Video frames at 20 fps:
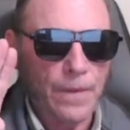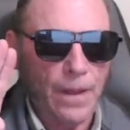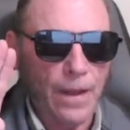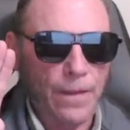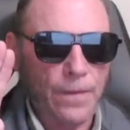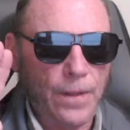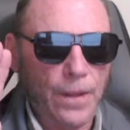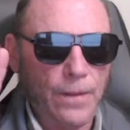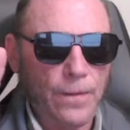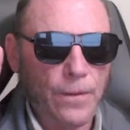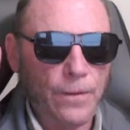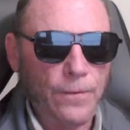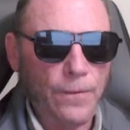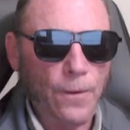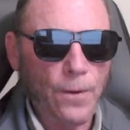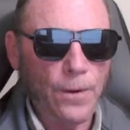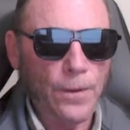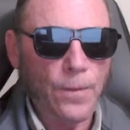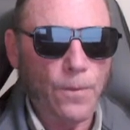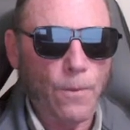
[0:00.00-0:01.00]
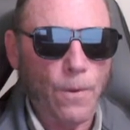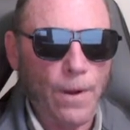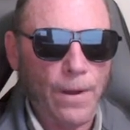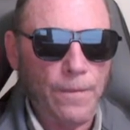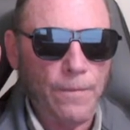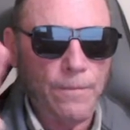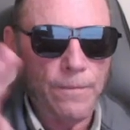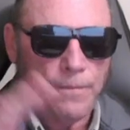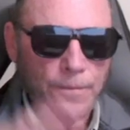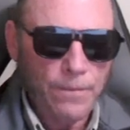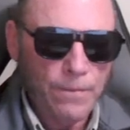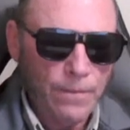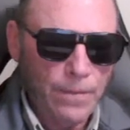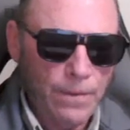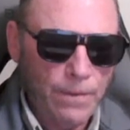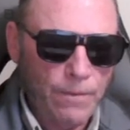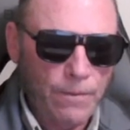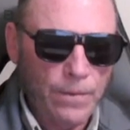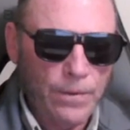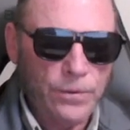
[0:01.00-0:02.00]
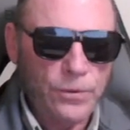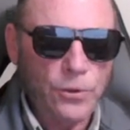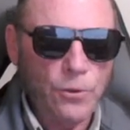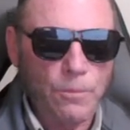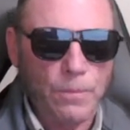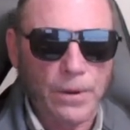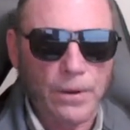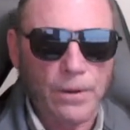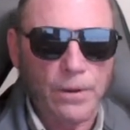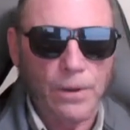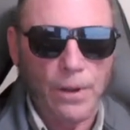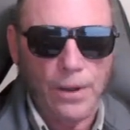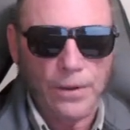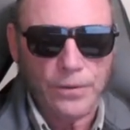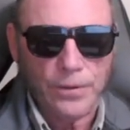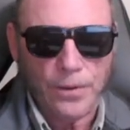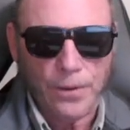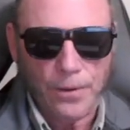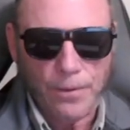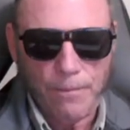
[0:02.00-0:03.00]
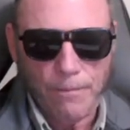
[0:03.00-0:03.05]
and then the fourth one, supercluster.